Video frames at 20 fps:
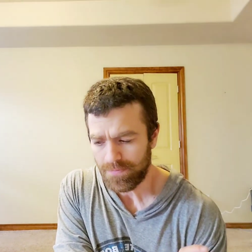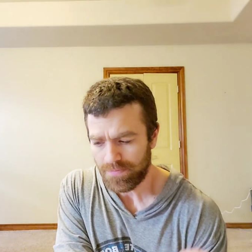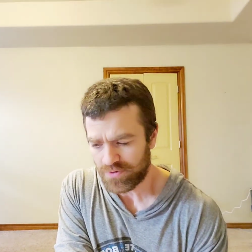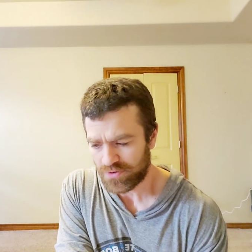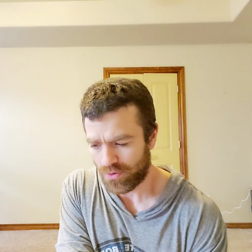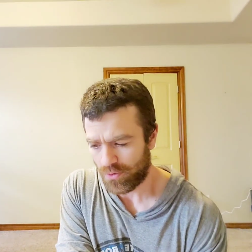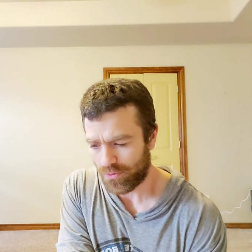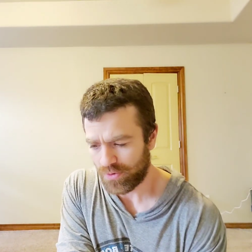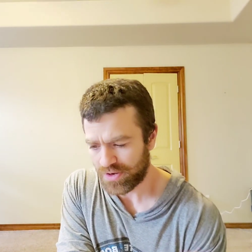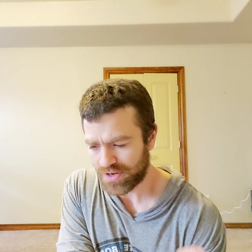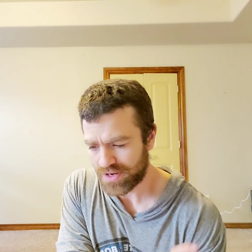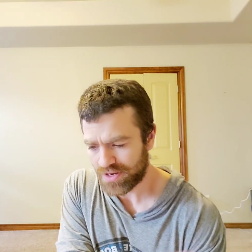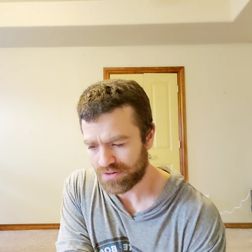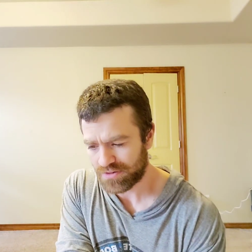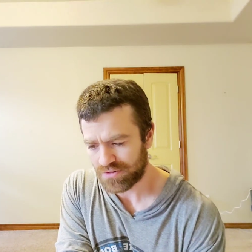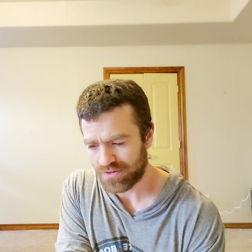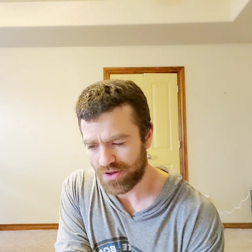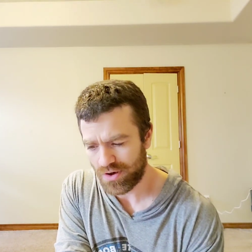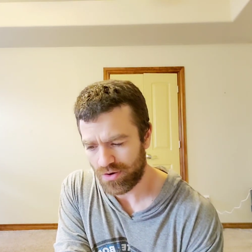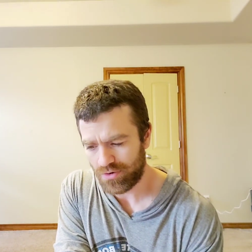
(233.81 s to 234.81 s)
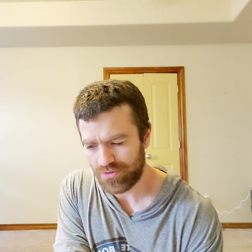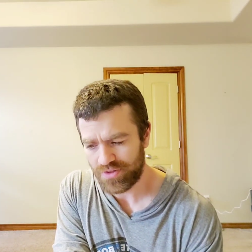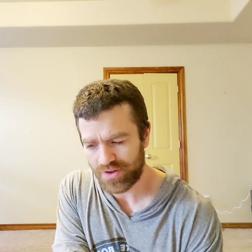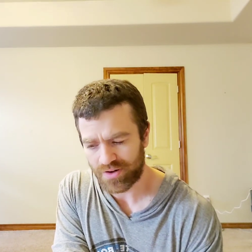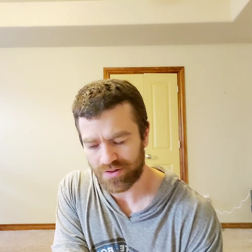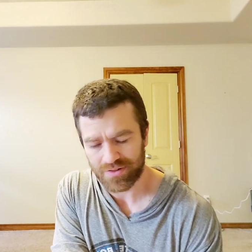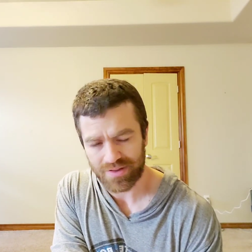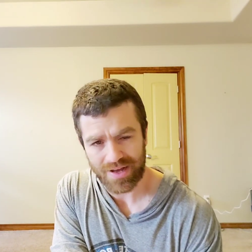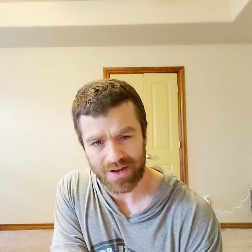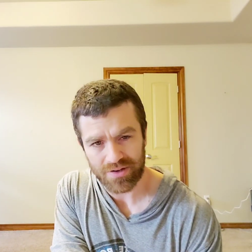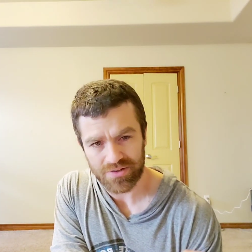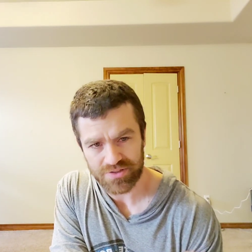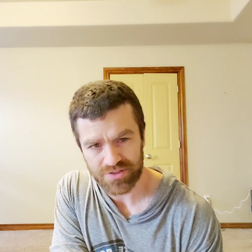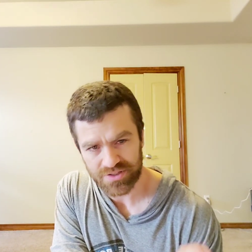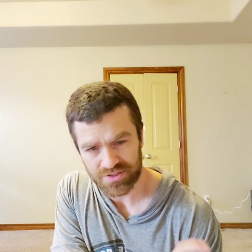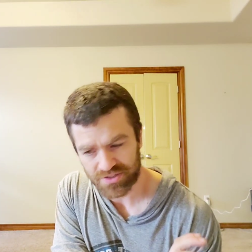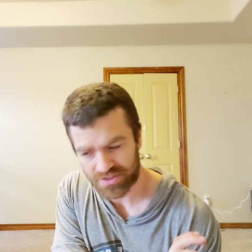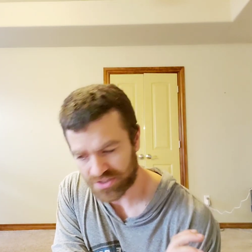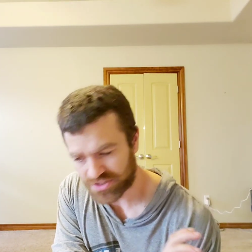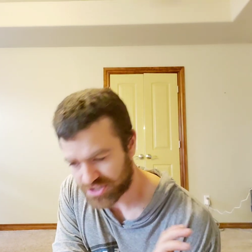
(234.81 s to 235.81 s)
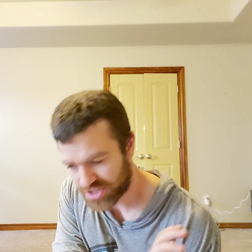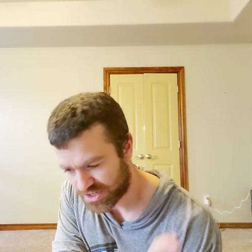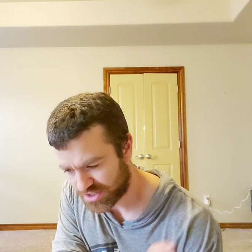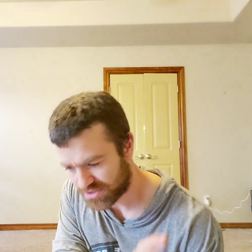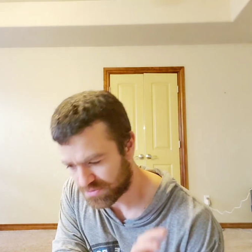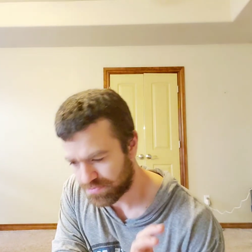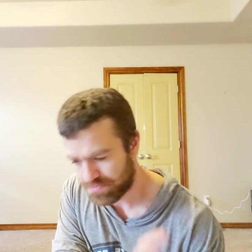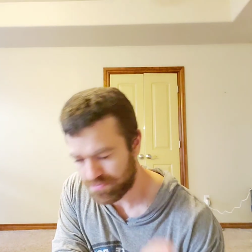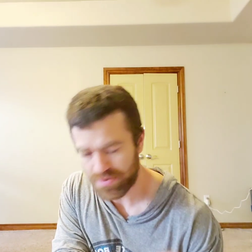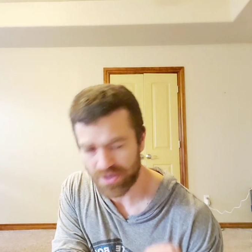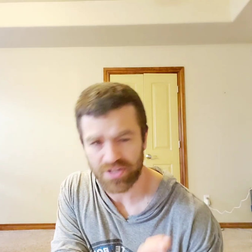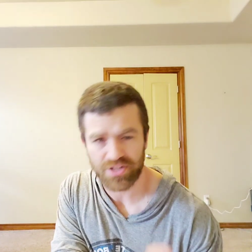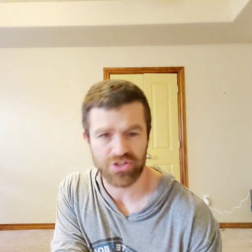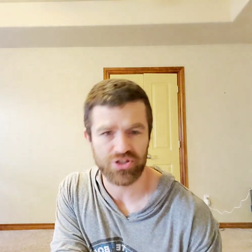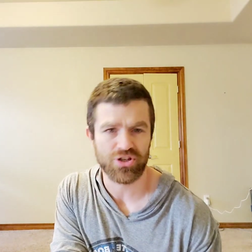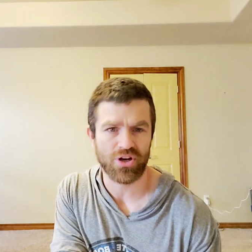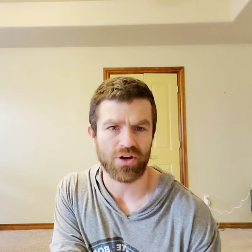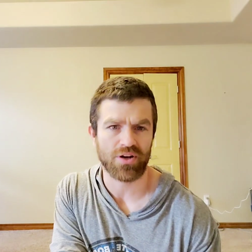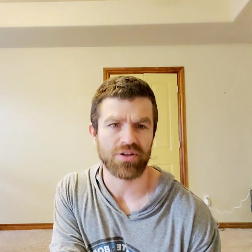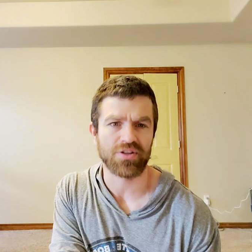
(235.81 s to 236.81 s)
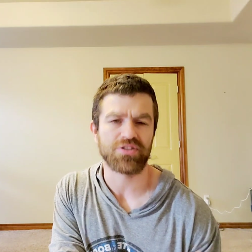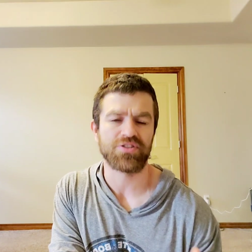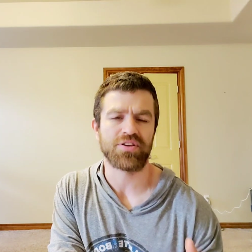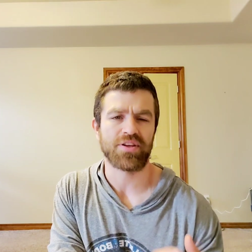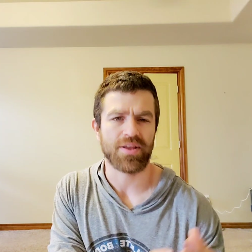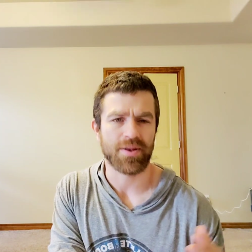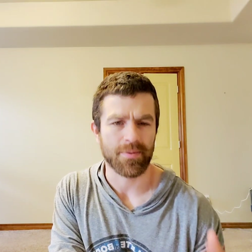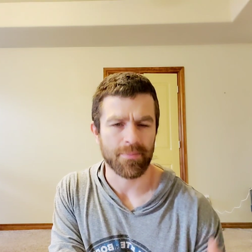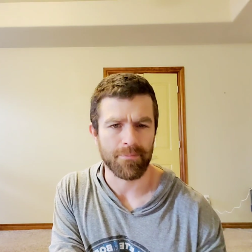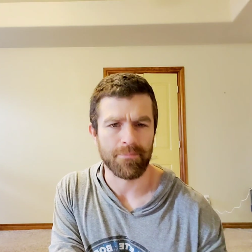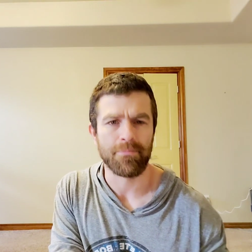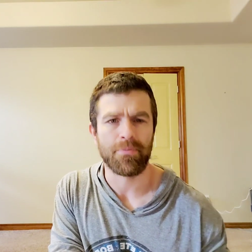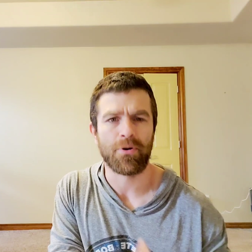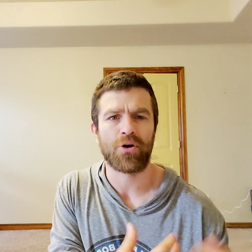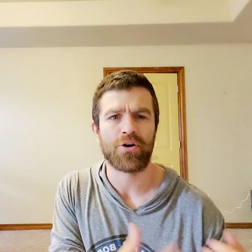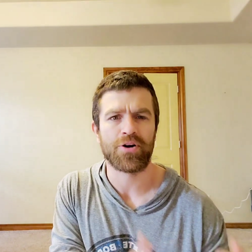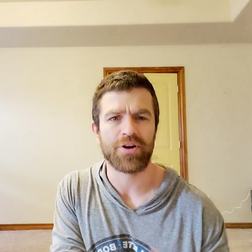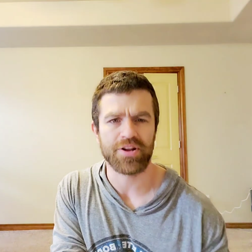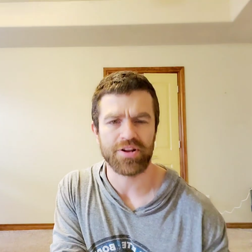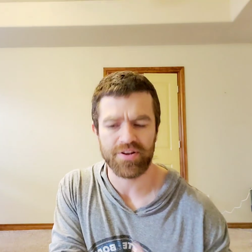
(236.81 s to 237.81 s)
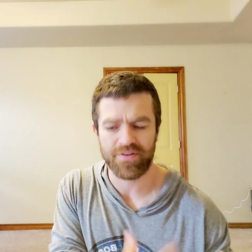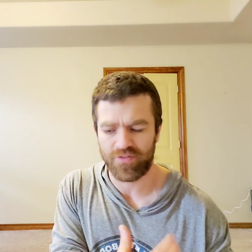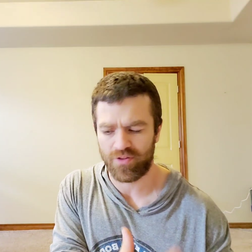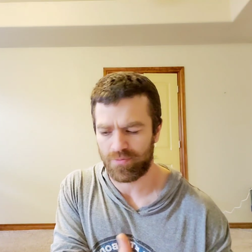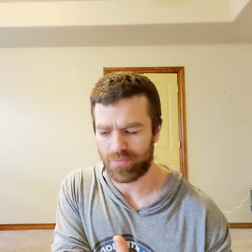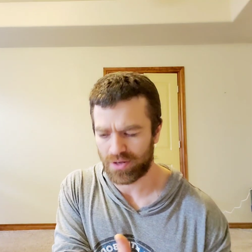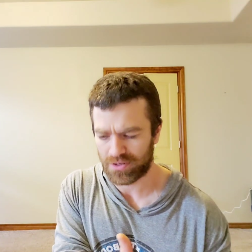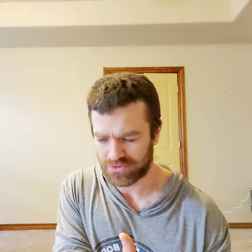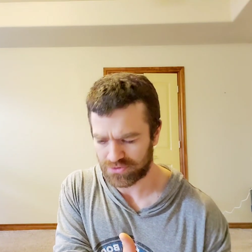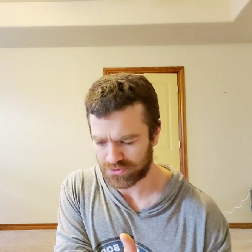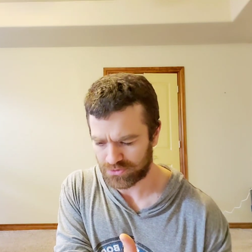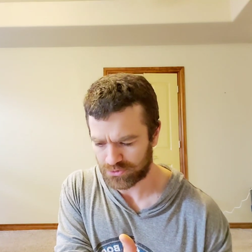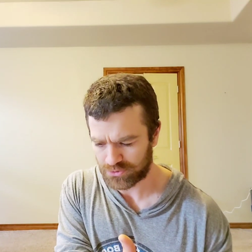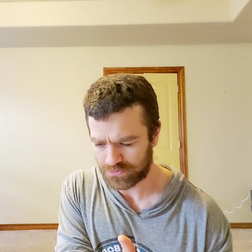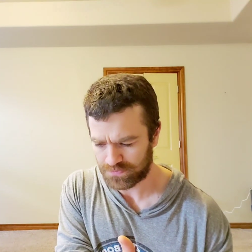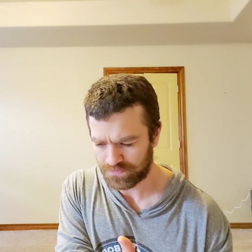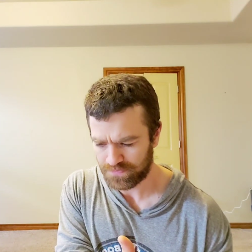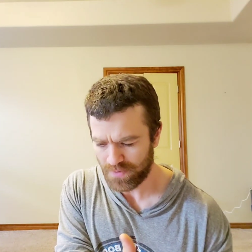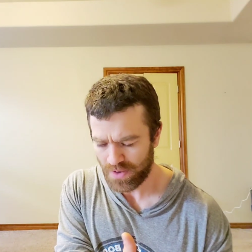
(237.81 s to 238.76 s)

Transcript: So we need a load that allows us to chase big chunks and burning of the muscles.